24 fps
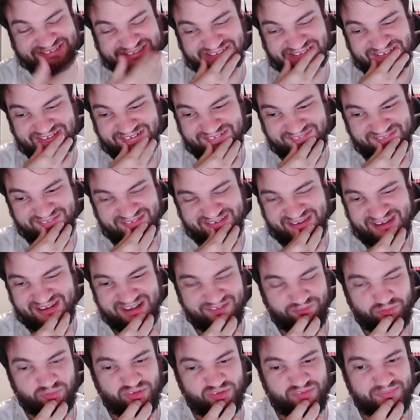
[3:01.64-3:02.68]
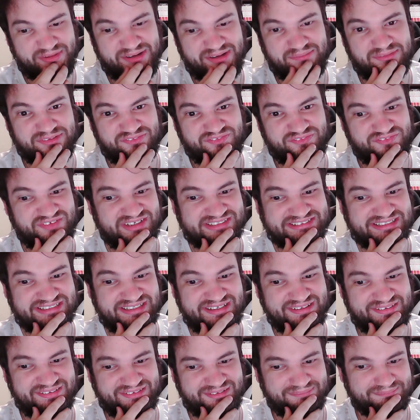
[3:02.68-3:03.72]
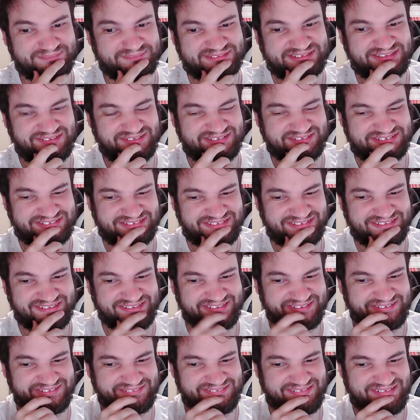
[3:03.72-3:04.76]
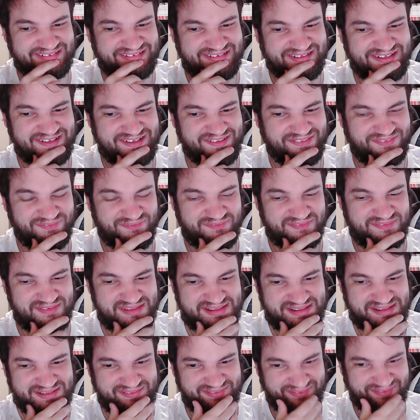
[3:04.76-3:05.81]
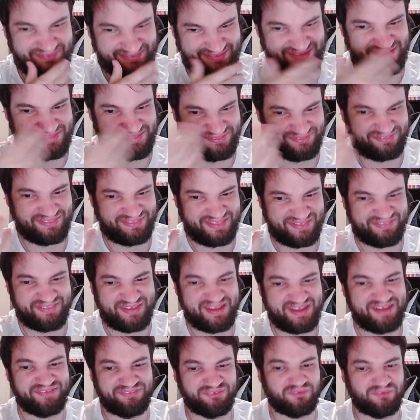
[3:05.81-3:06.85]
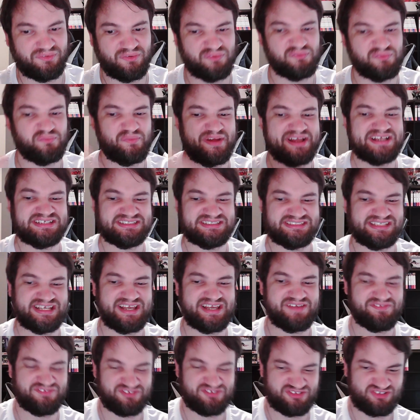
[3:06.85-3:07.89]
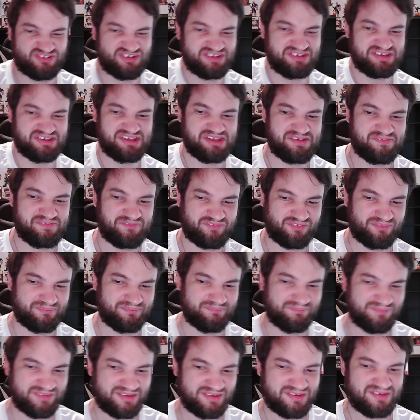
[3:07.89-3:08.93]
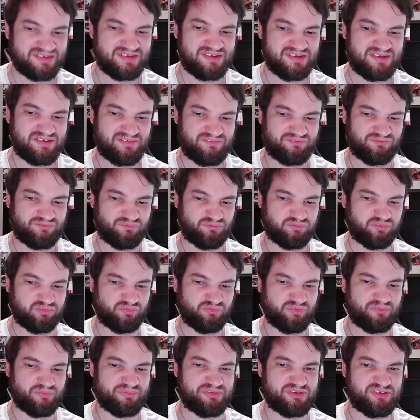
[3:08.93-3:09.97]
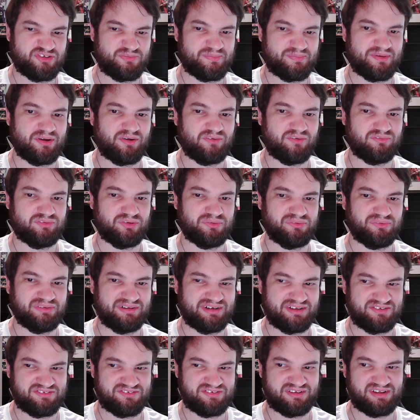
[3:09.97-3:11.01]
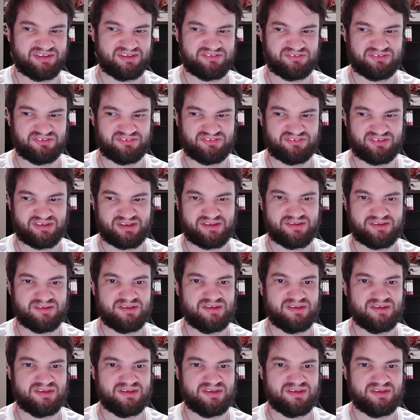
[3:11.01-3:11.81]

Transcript: said, he never would have been able to fix any of them. So it's like he, they, they in their own way saved Shiki from from the despair of loneliness, I guess you could say.